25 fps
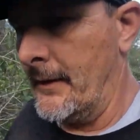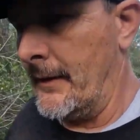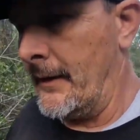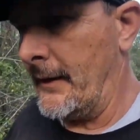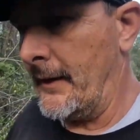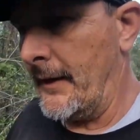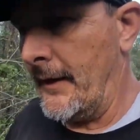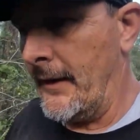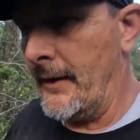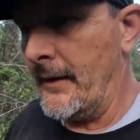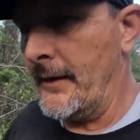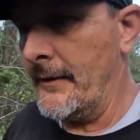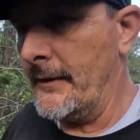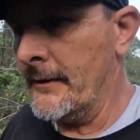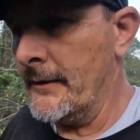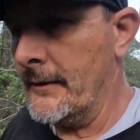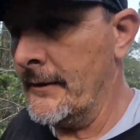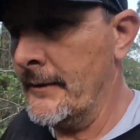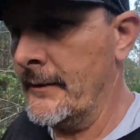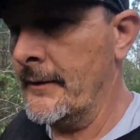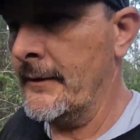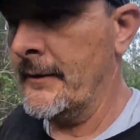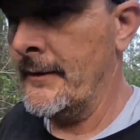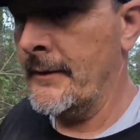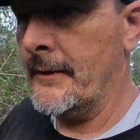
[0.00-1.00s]
again,
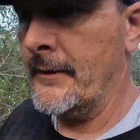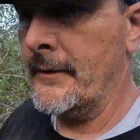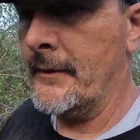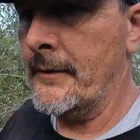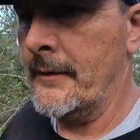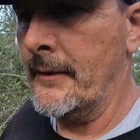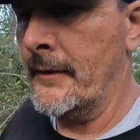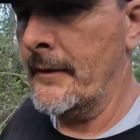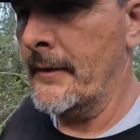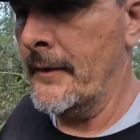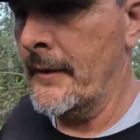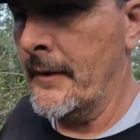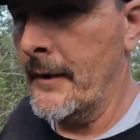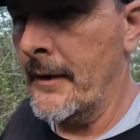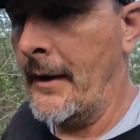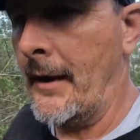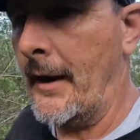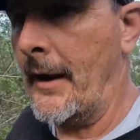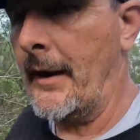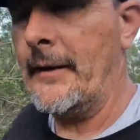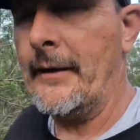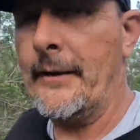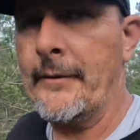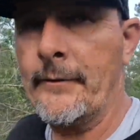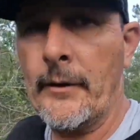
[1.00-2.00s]

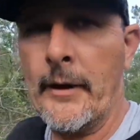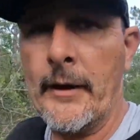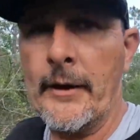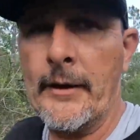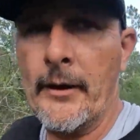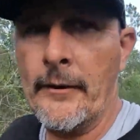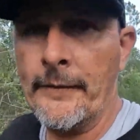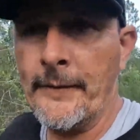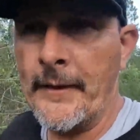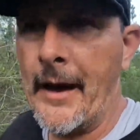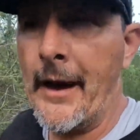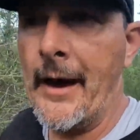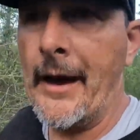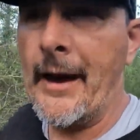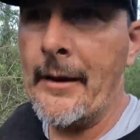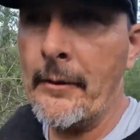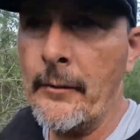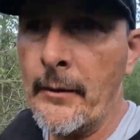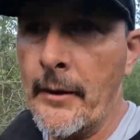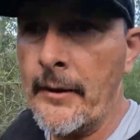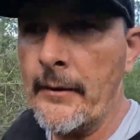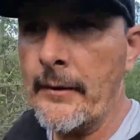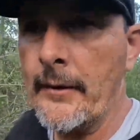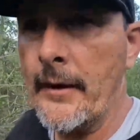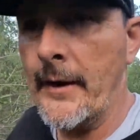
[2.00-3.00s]
I live right off the
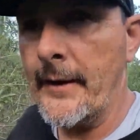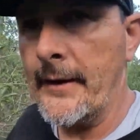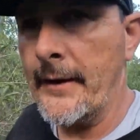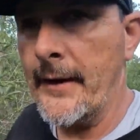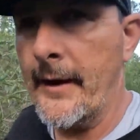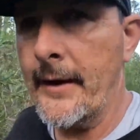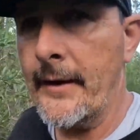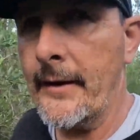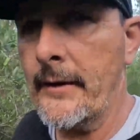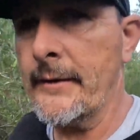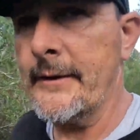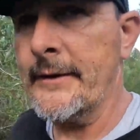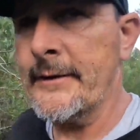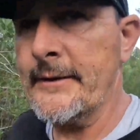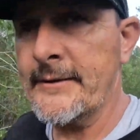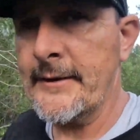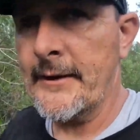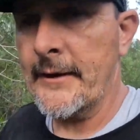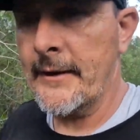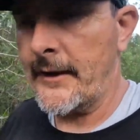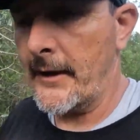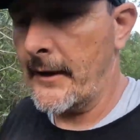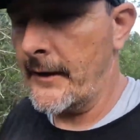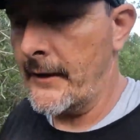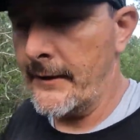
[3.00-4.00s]
highway right now, and it's
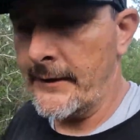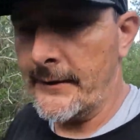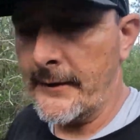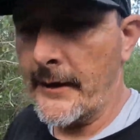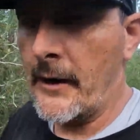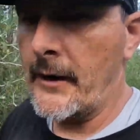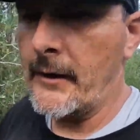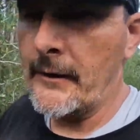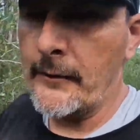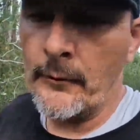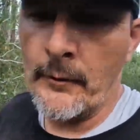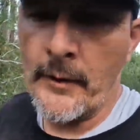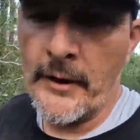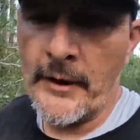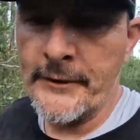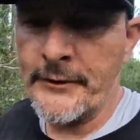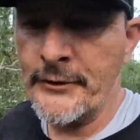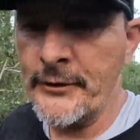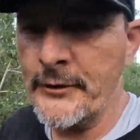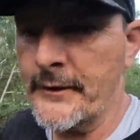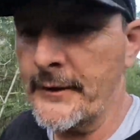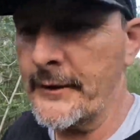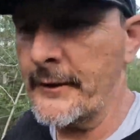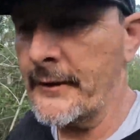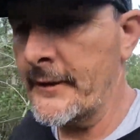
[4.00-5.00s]
like I get tired of
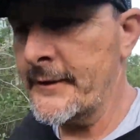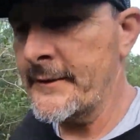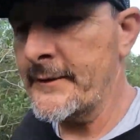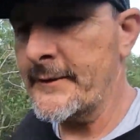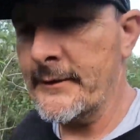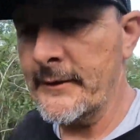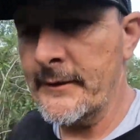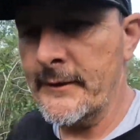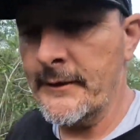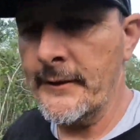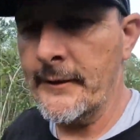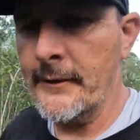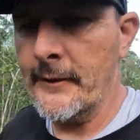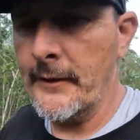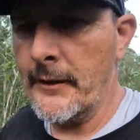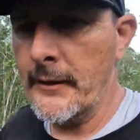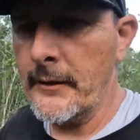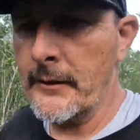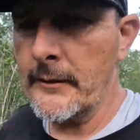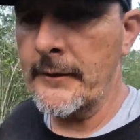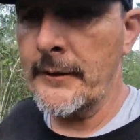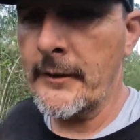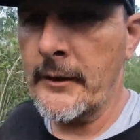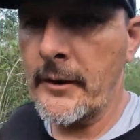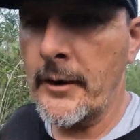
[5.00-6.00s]
watching and listening and
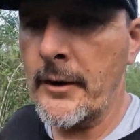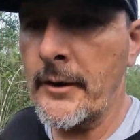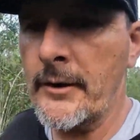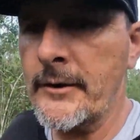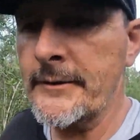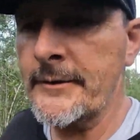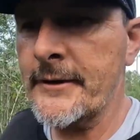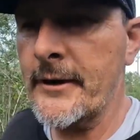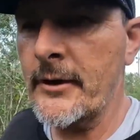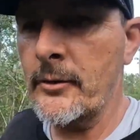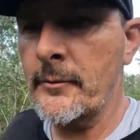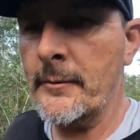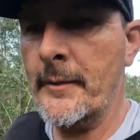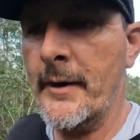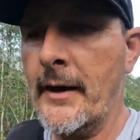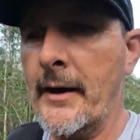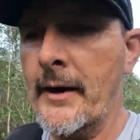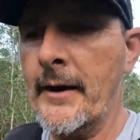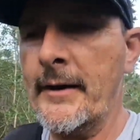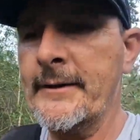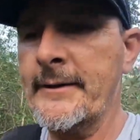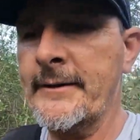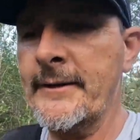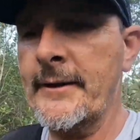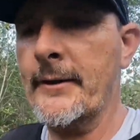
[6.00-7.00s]
hearing the cars go
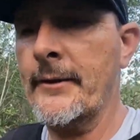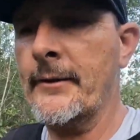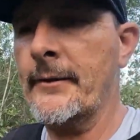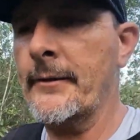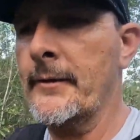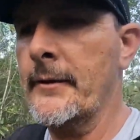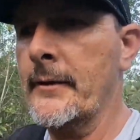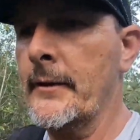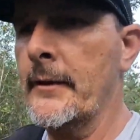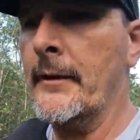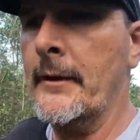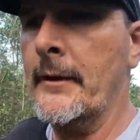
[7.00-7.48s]
by. So